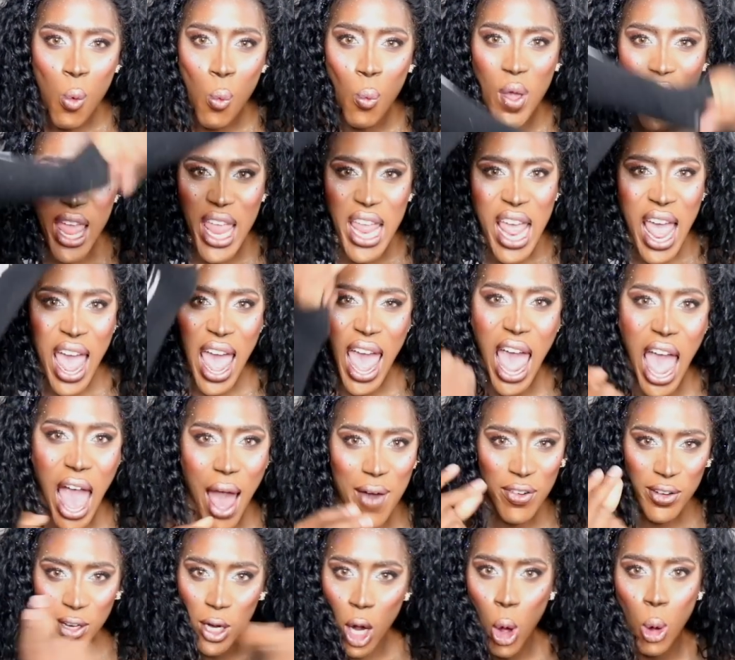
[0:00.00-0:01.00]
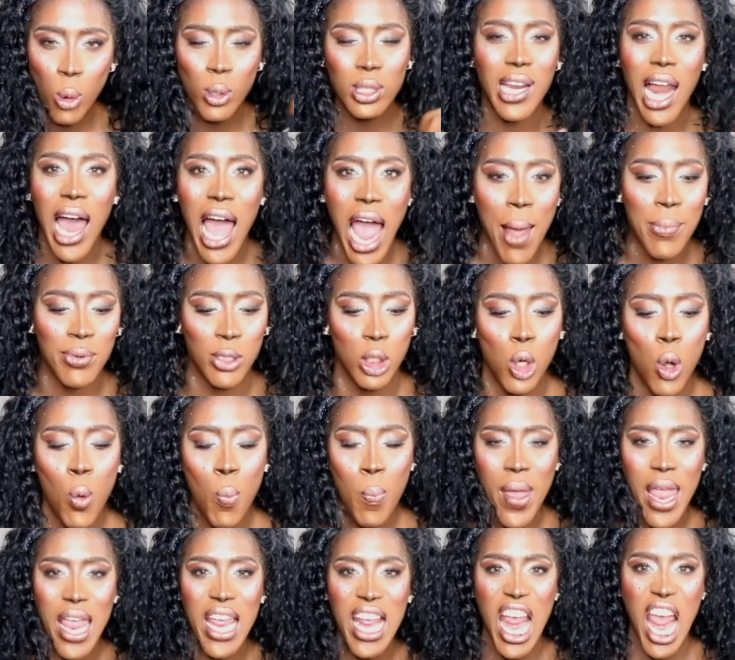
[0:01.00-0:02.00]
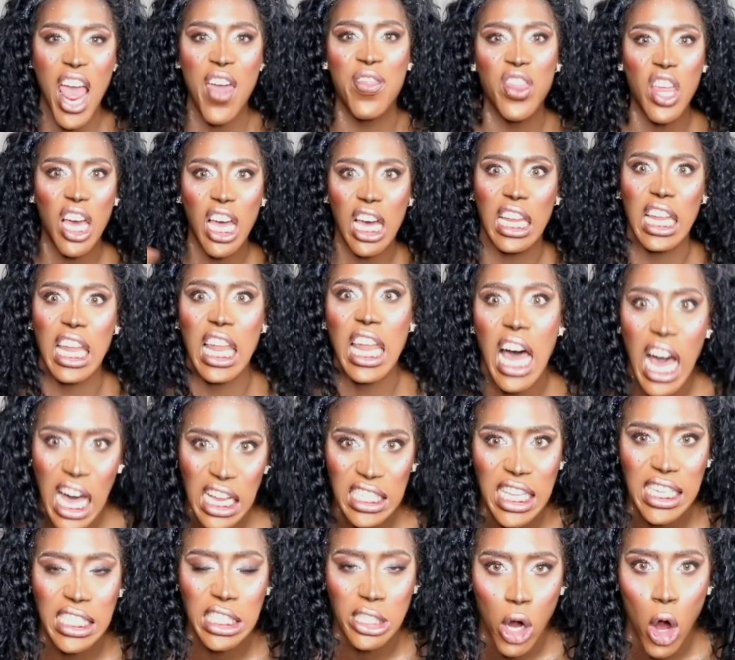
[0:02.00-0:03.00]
We have no time to be in the closet,